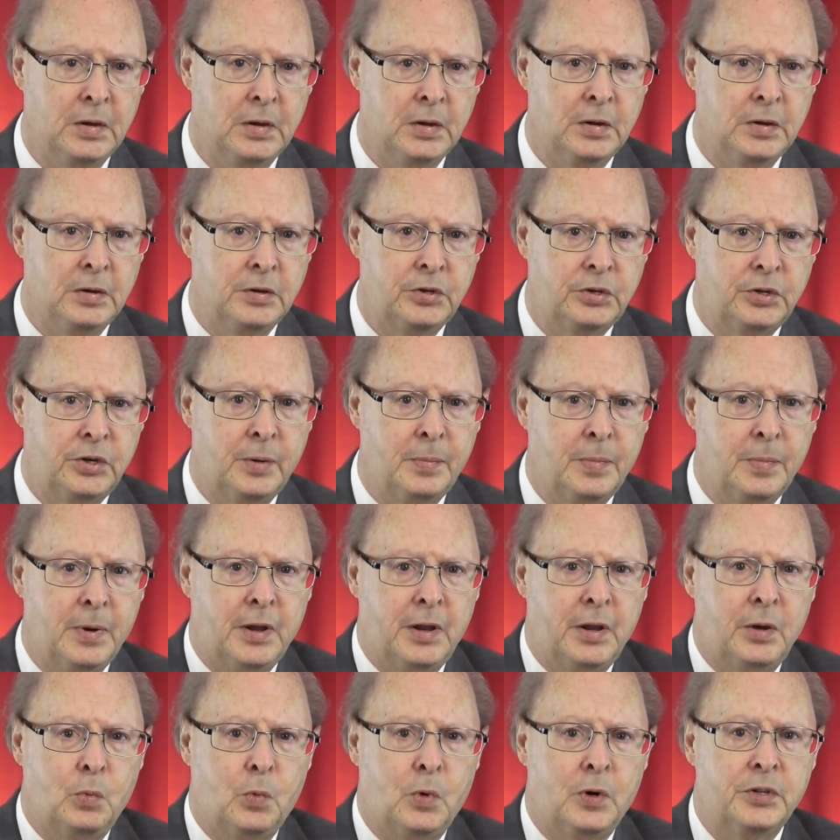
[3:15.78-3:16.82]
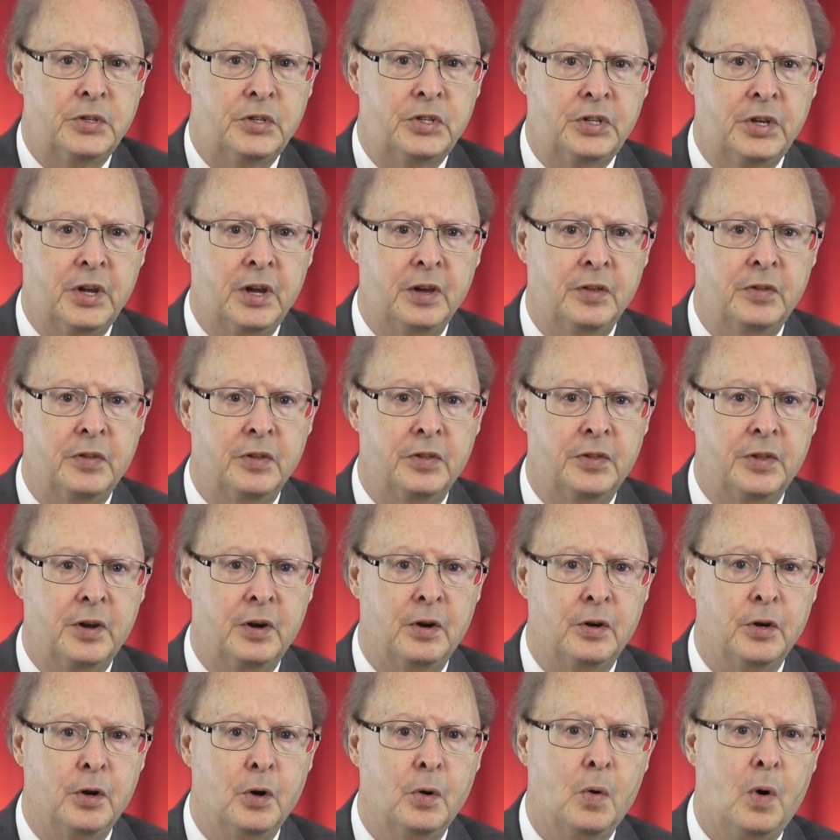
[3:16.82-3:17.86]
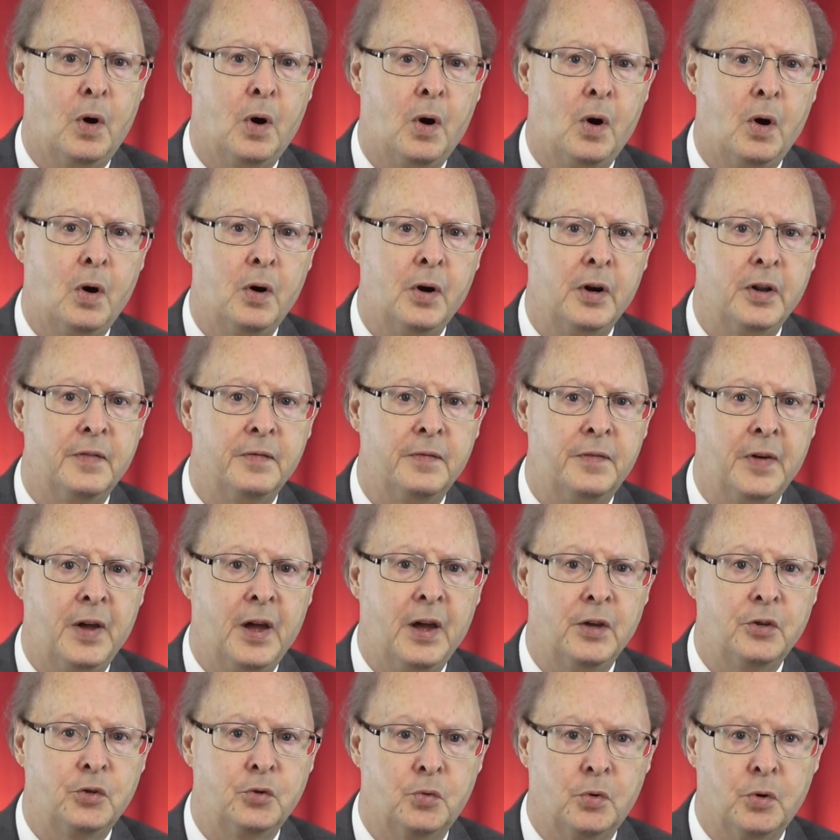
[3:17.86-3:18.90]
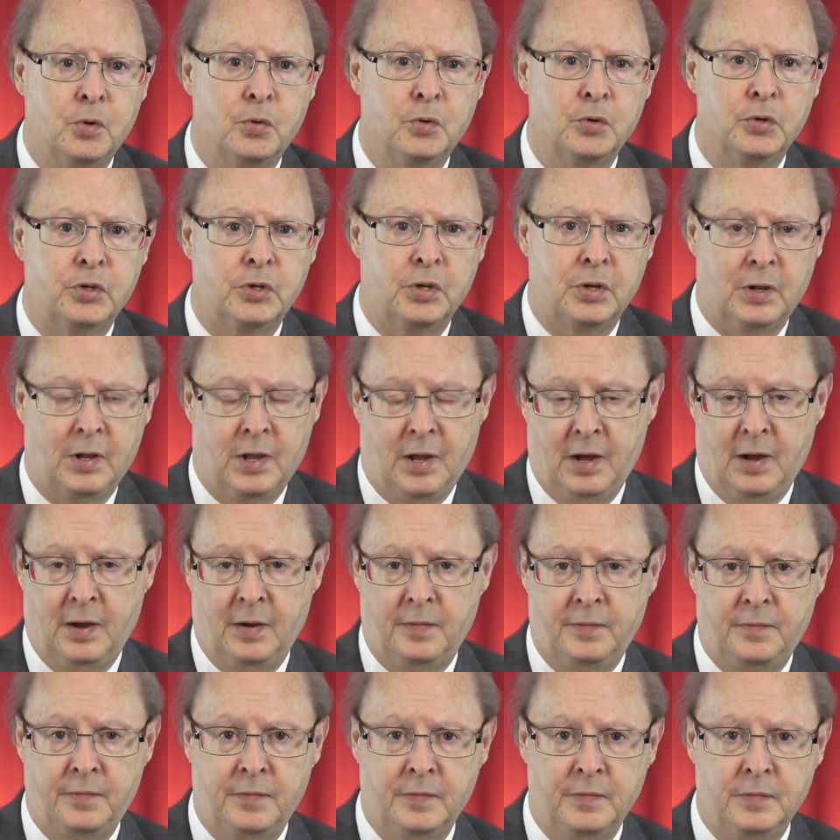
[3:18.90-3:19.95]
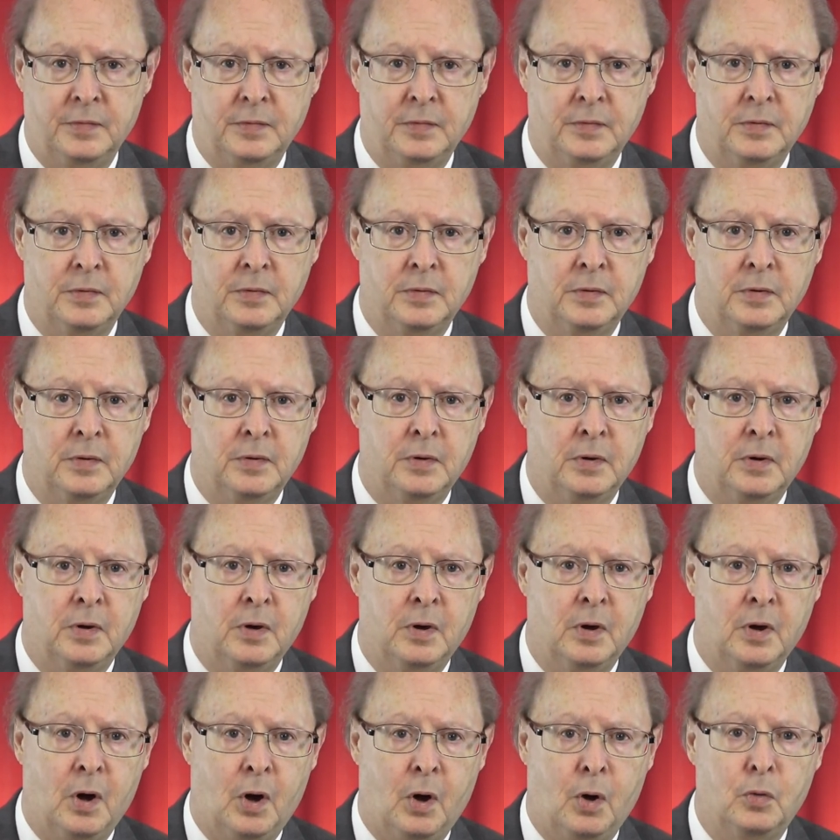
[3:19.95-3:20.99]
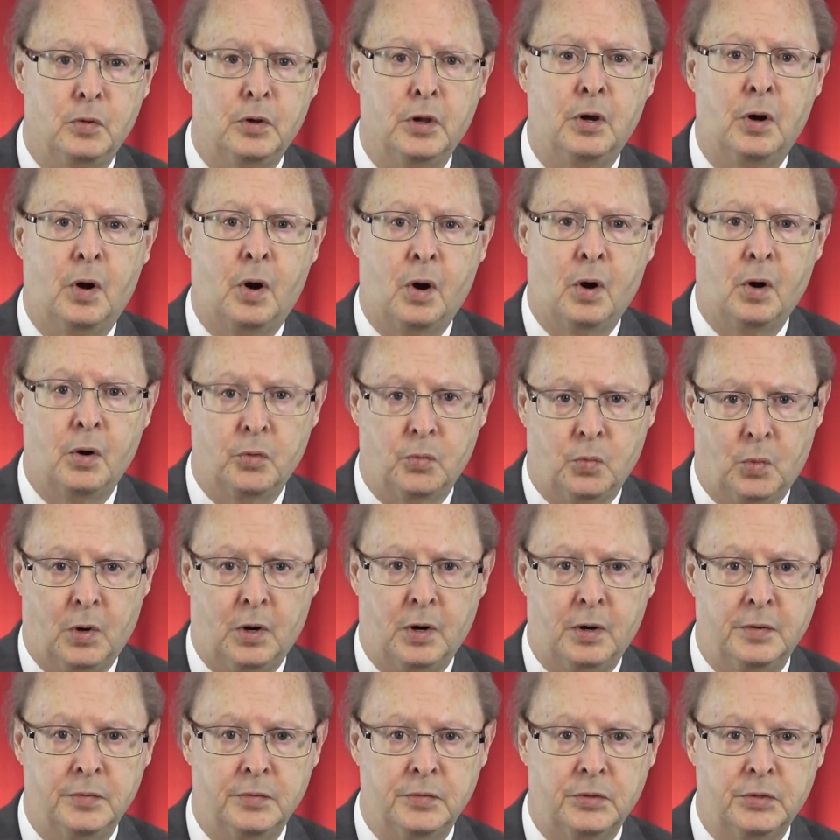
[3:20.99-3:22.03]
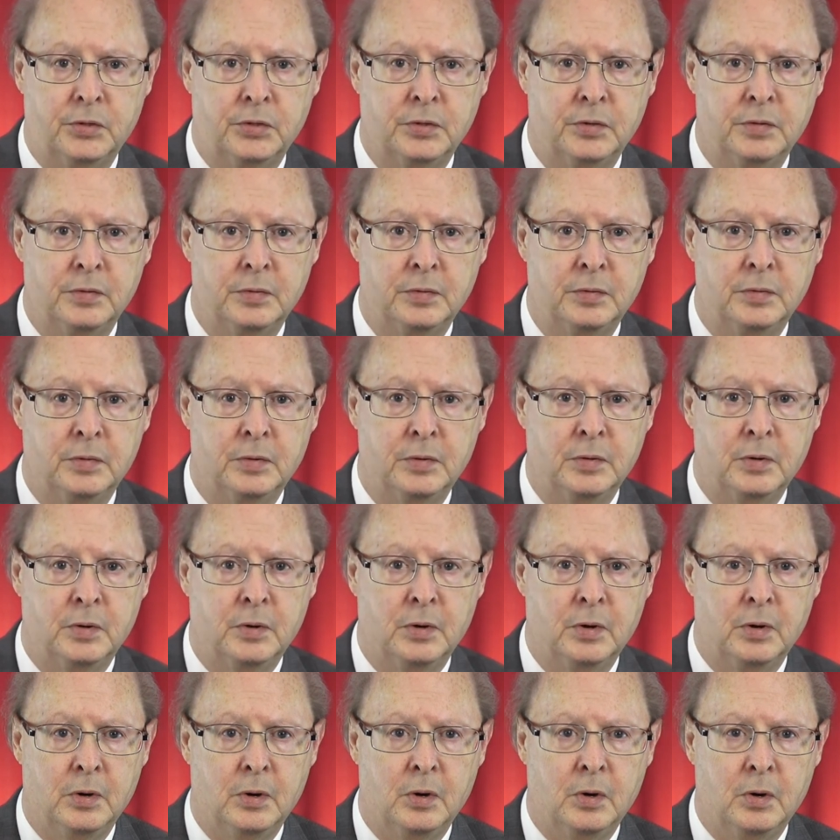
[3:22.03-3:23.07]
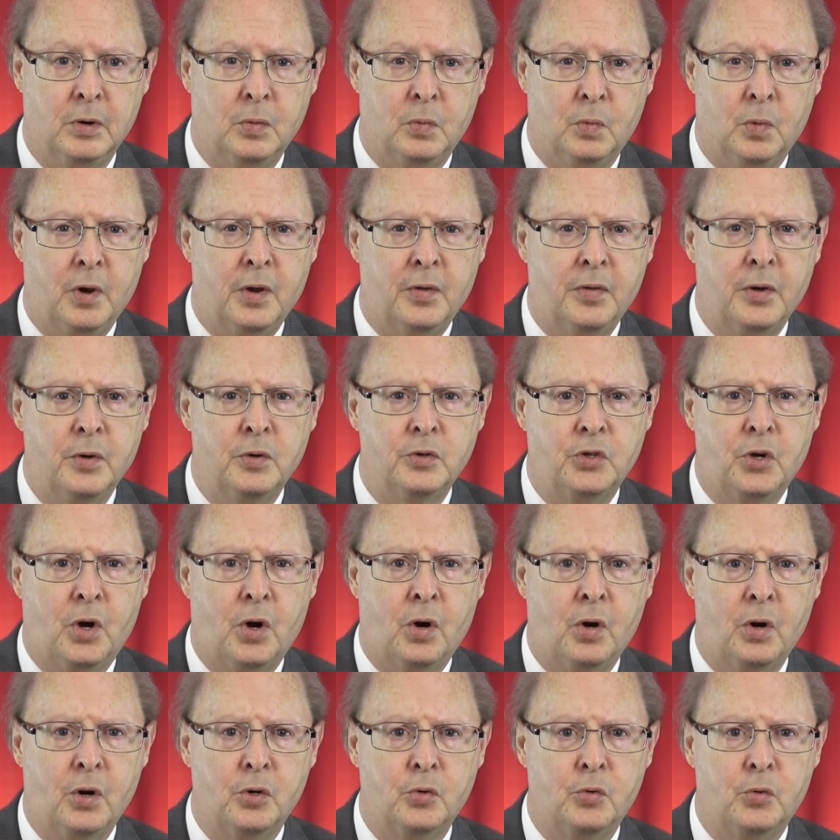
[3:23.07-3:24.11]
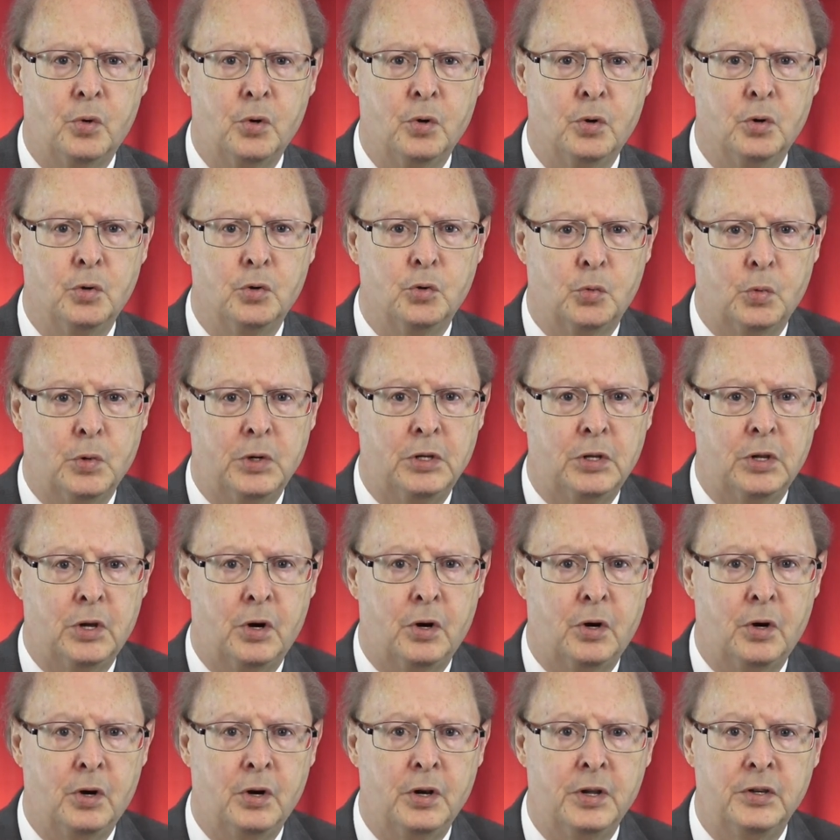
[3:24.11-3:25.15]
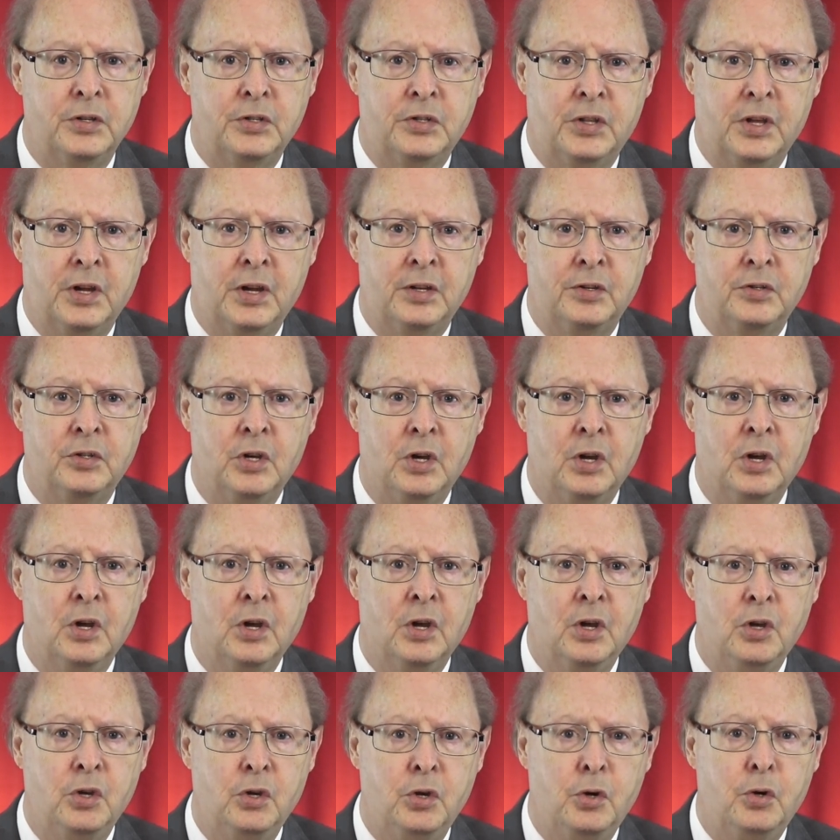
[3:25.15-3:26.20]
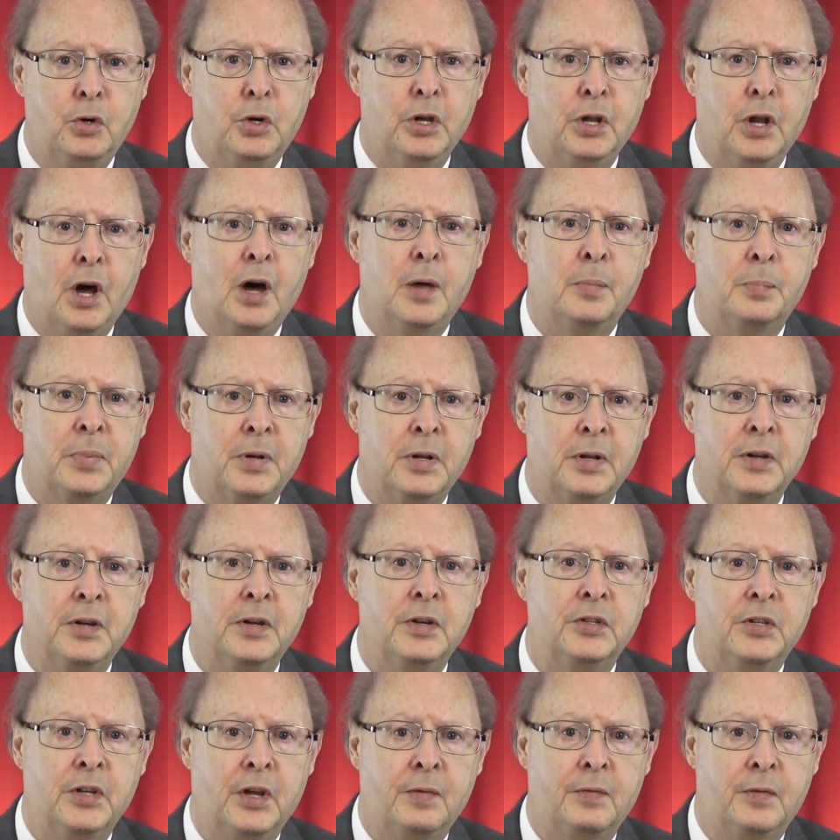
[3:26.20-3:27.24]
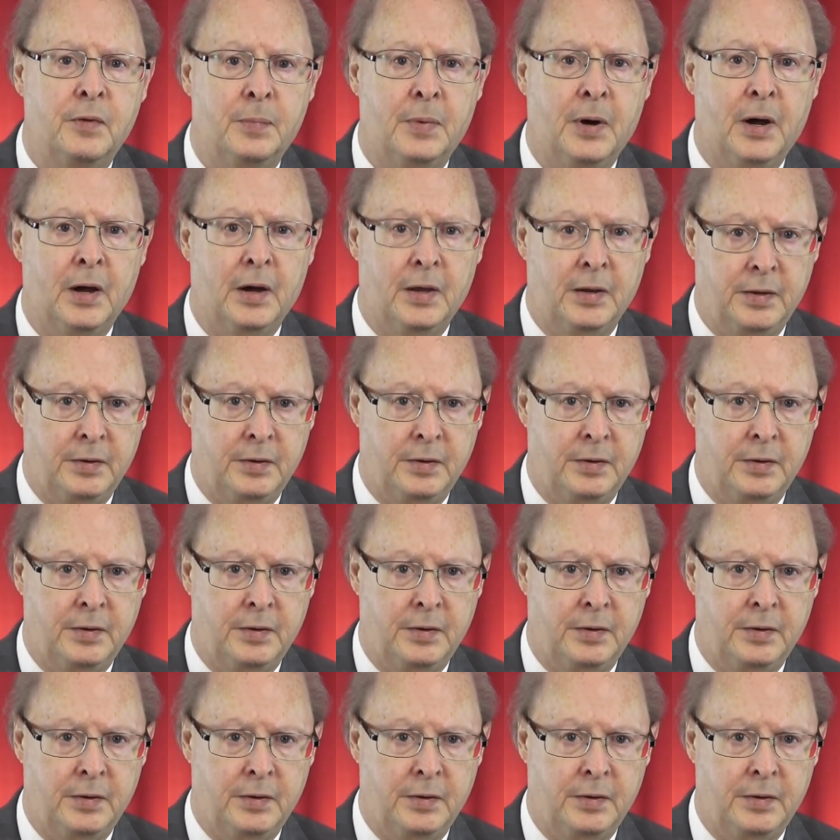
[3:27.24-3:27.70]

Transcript: Somebody once said that there are no hard and fast rules to life, only hard ones. One of those hard rules we learn is that you cannot please everybody.